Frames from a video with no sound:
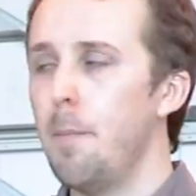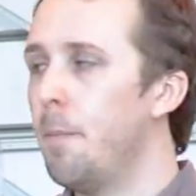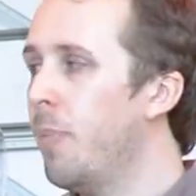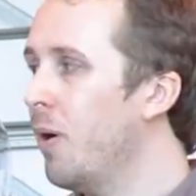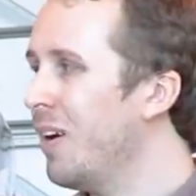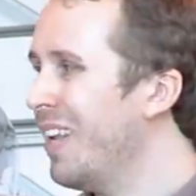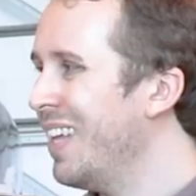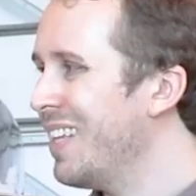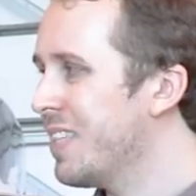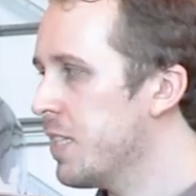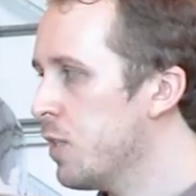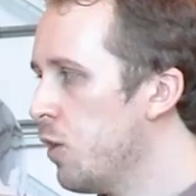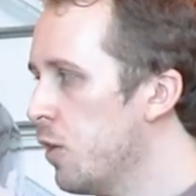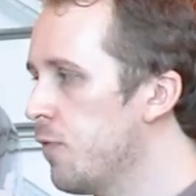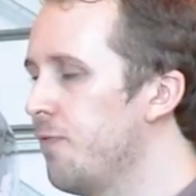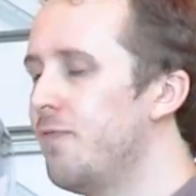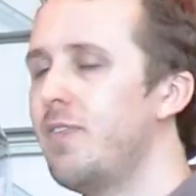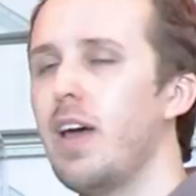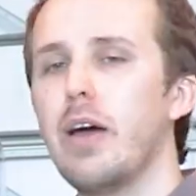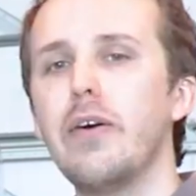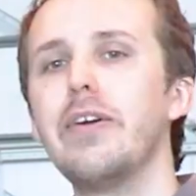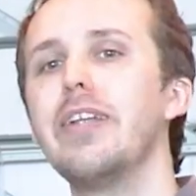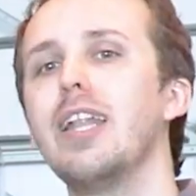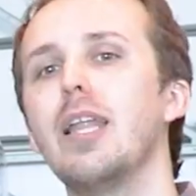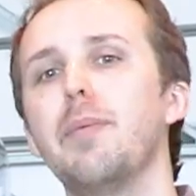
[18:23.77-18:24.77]
But it's got
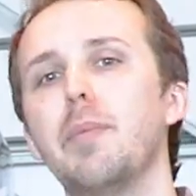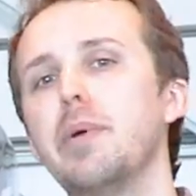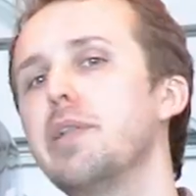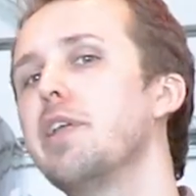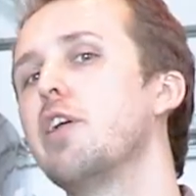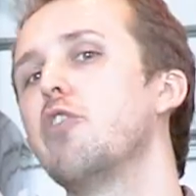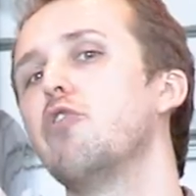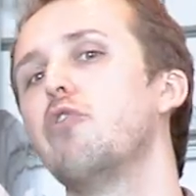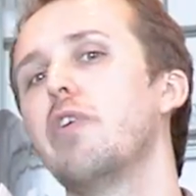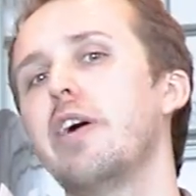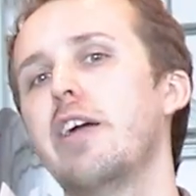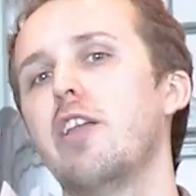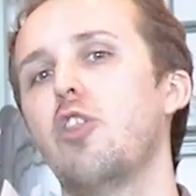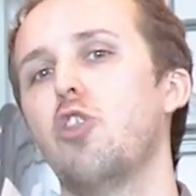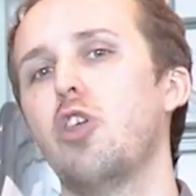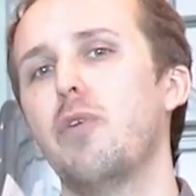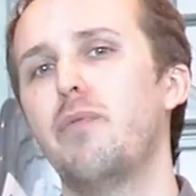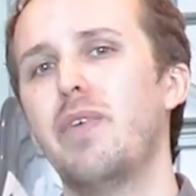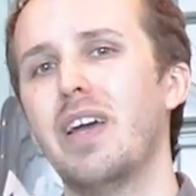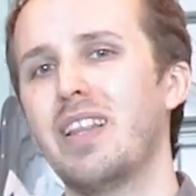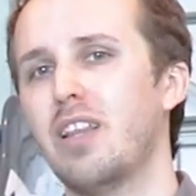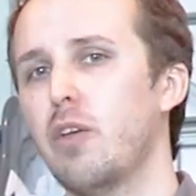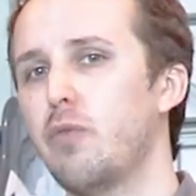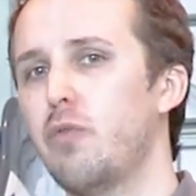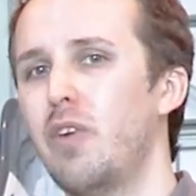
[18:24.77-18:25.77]
very limited range,
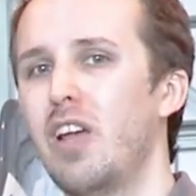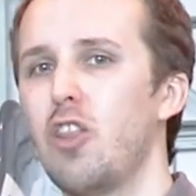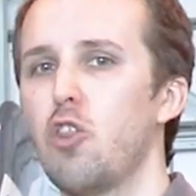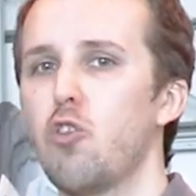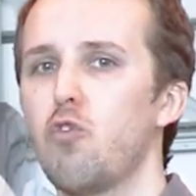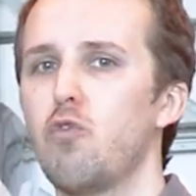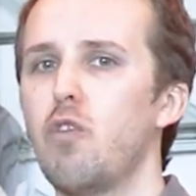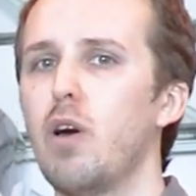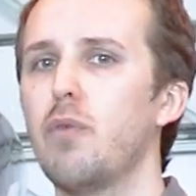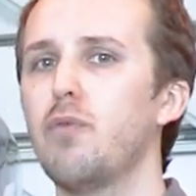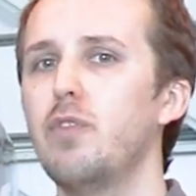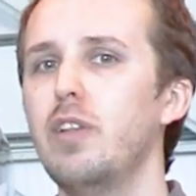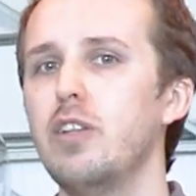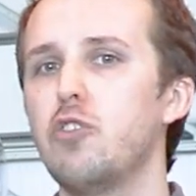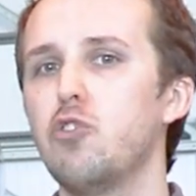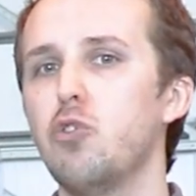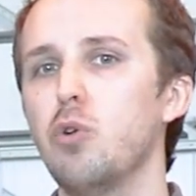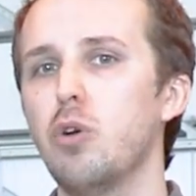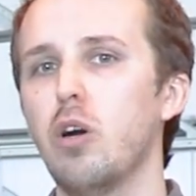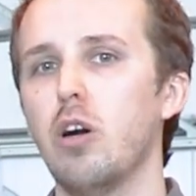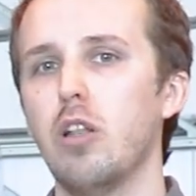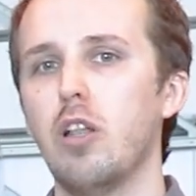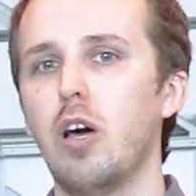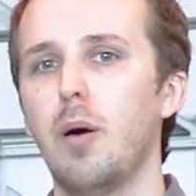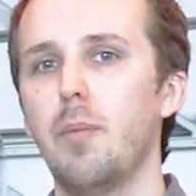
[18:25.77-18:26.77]
effective range roughly
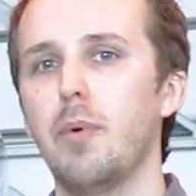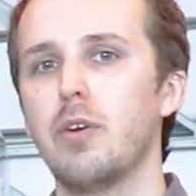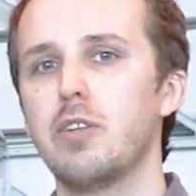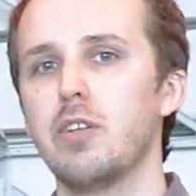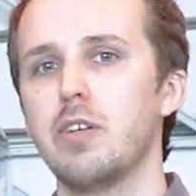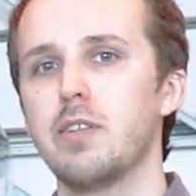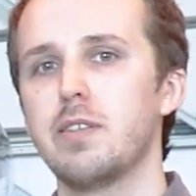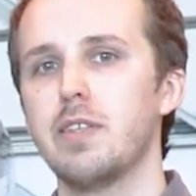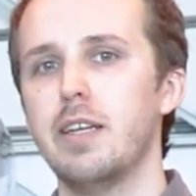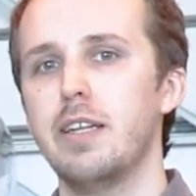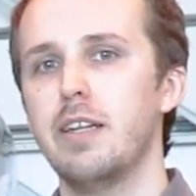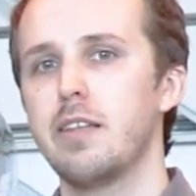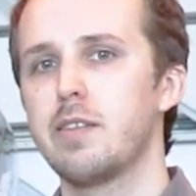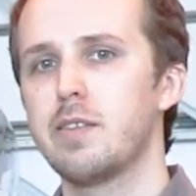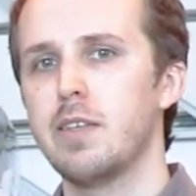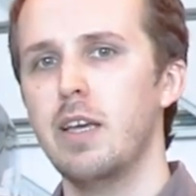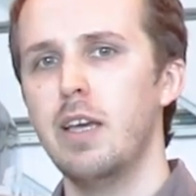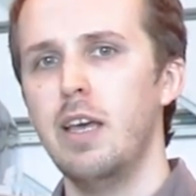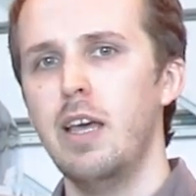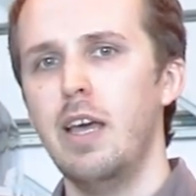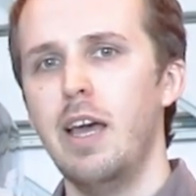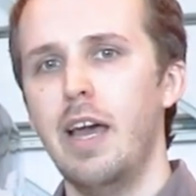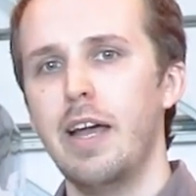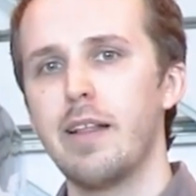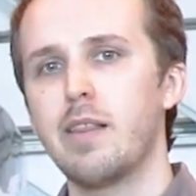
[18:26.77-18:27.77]
two kilometers, and it's,
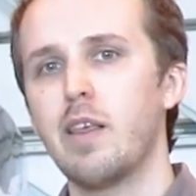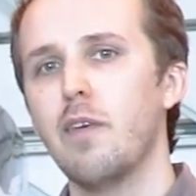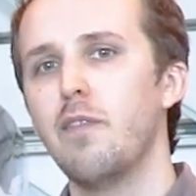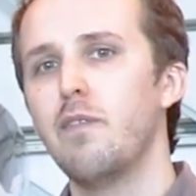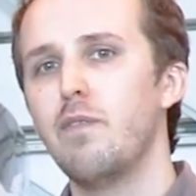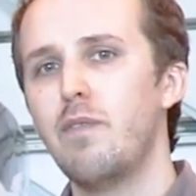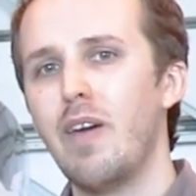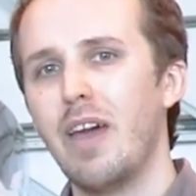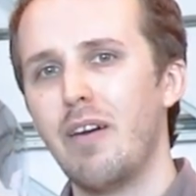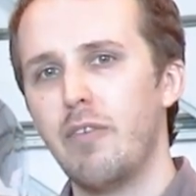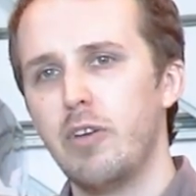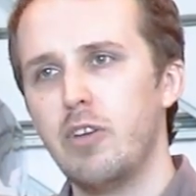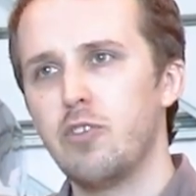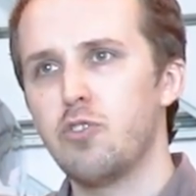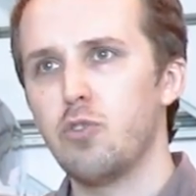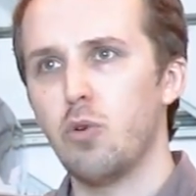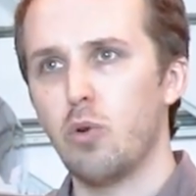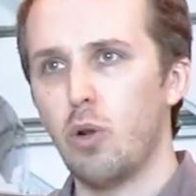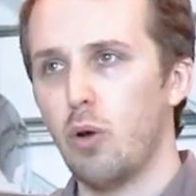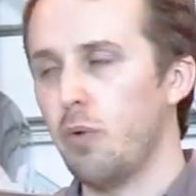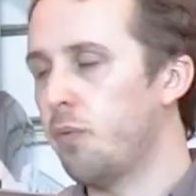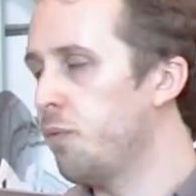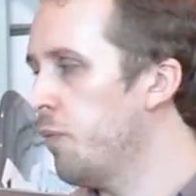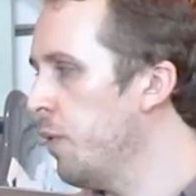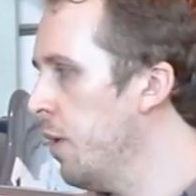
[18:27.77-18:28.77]
it's a very
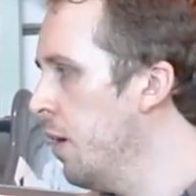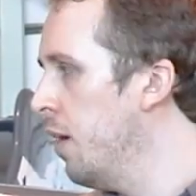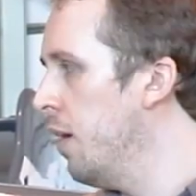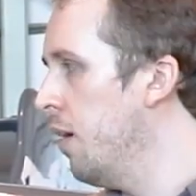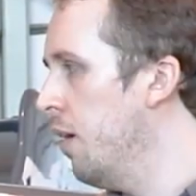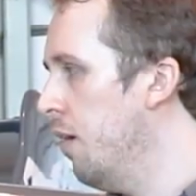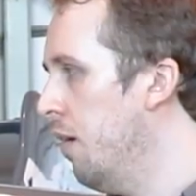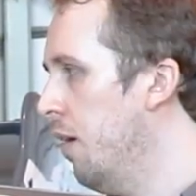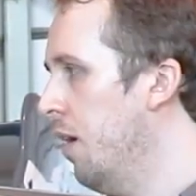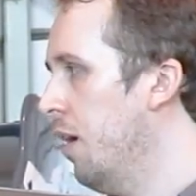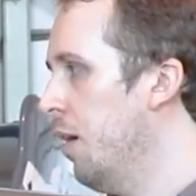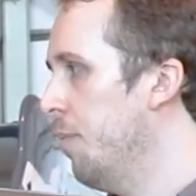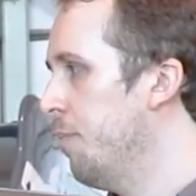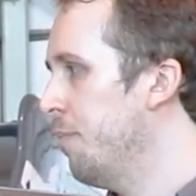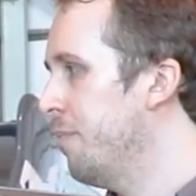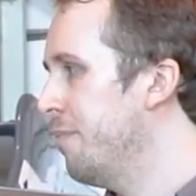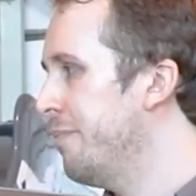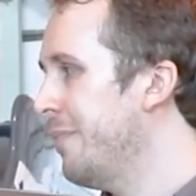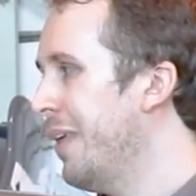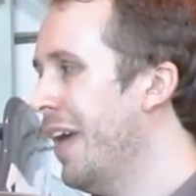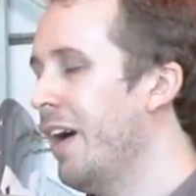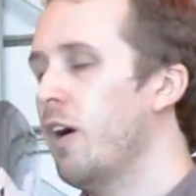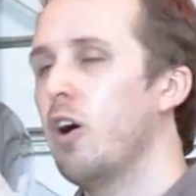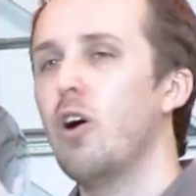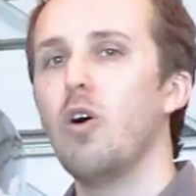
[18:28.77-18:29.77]
sort of, um,
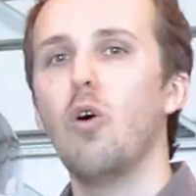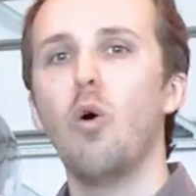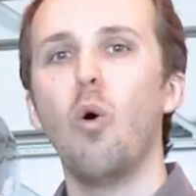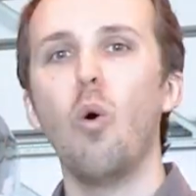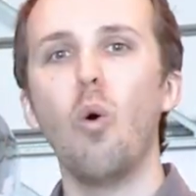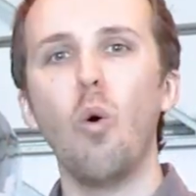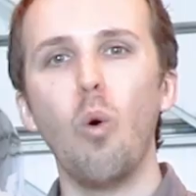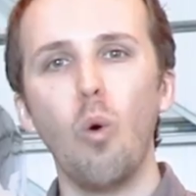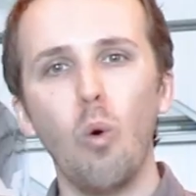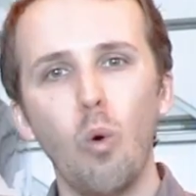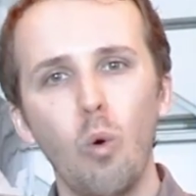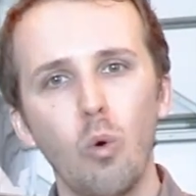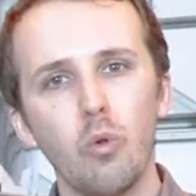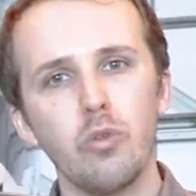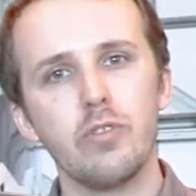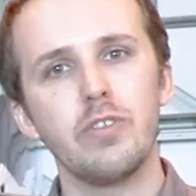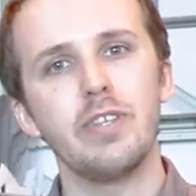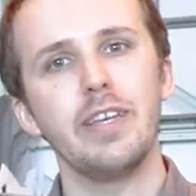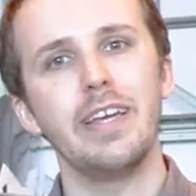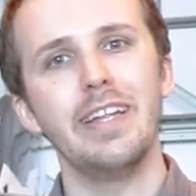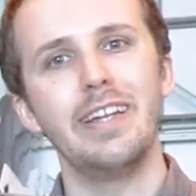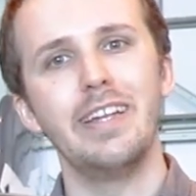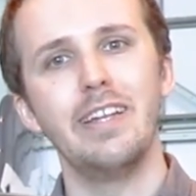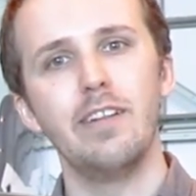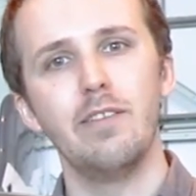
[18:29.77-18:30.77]
yeah,
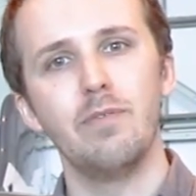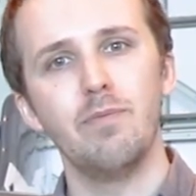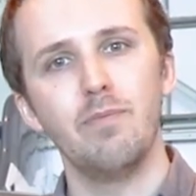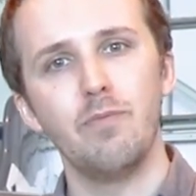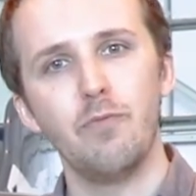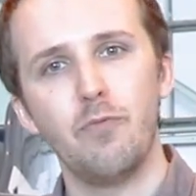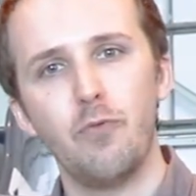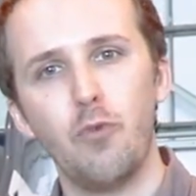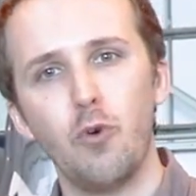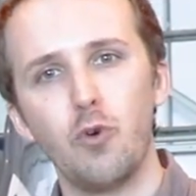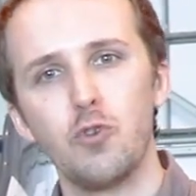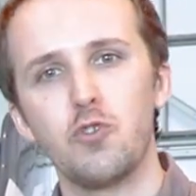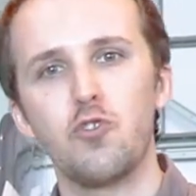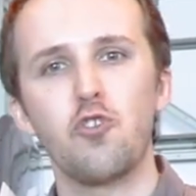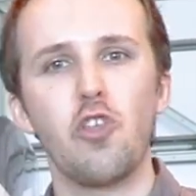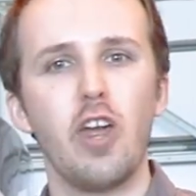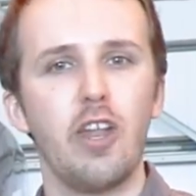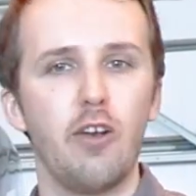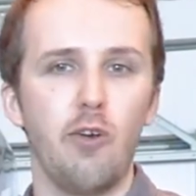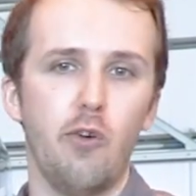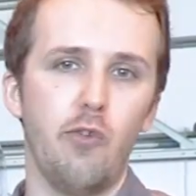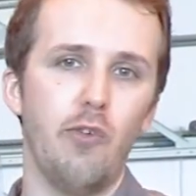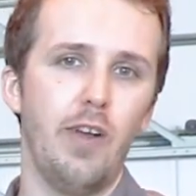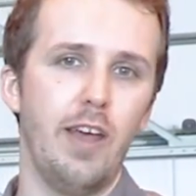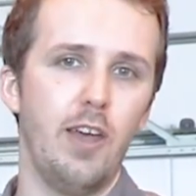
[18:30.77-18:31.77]
old in first
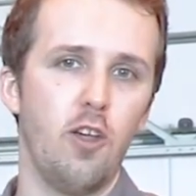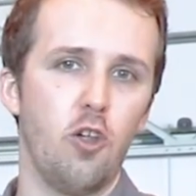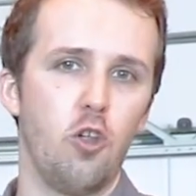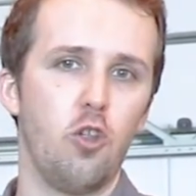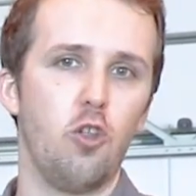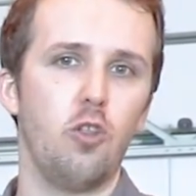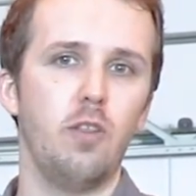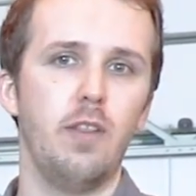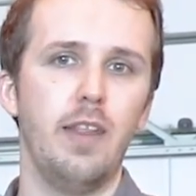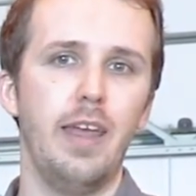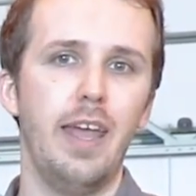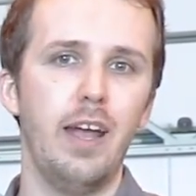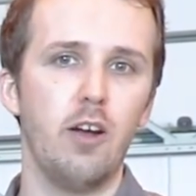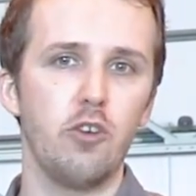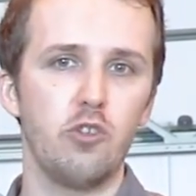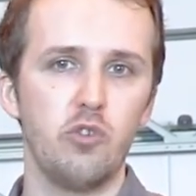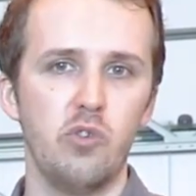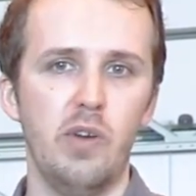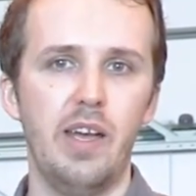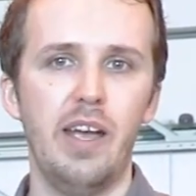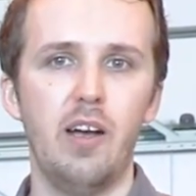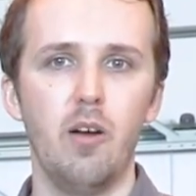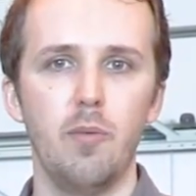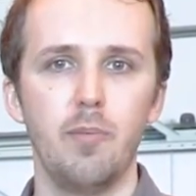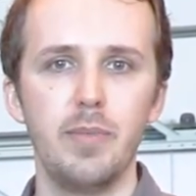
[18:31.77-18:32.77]
generation
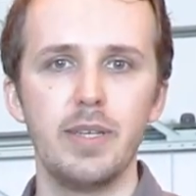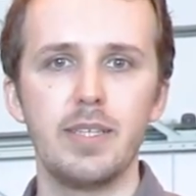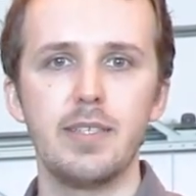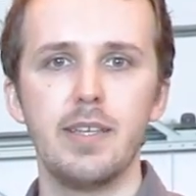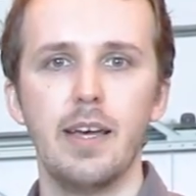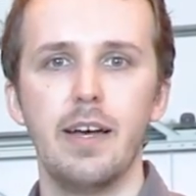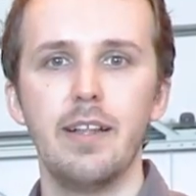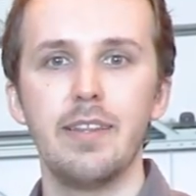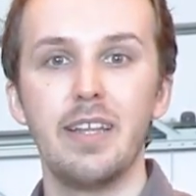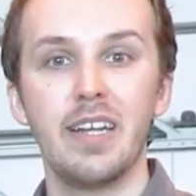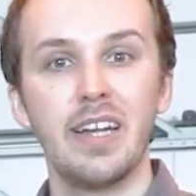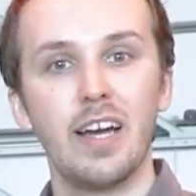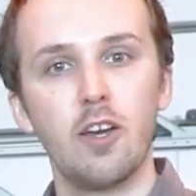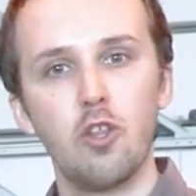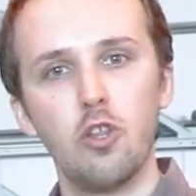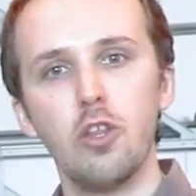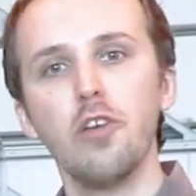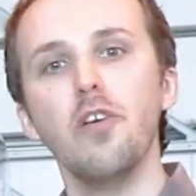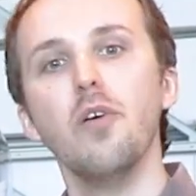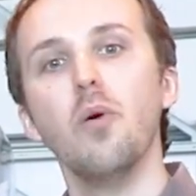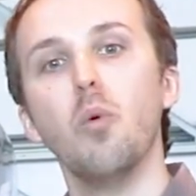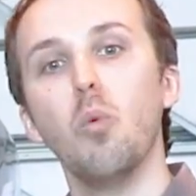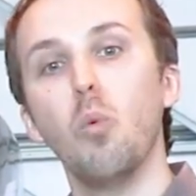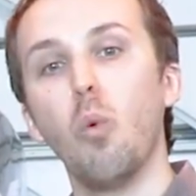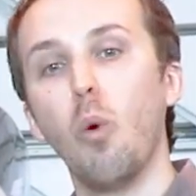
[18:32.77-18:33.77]
air-to-air -air missile that
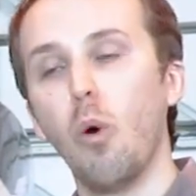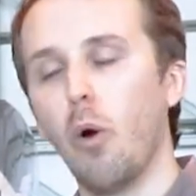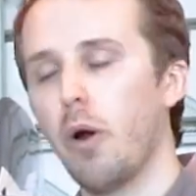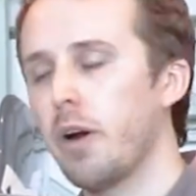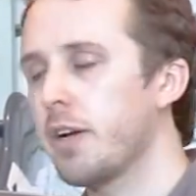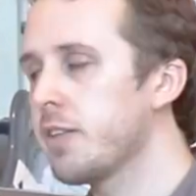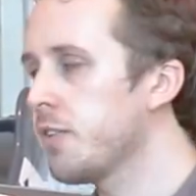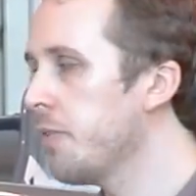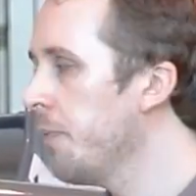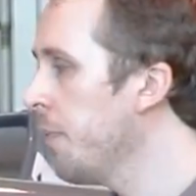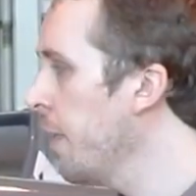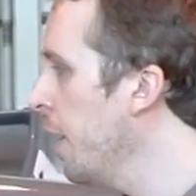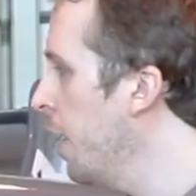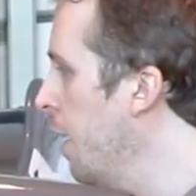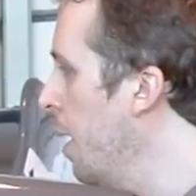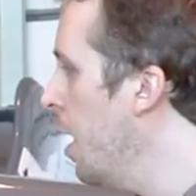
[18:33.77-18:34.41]
actually worked.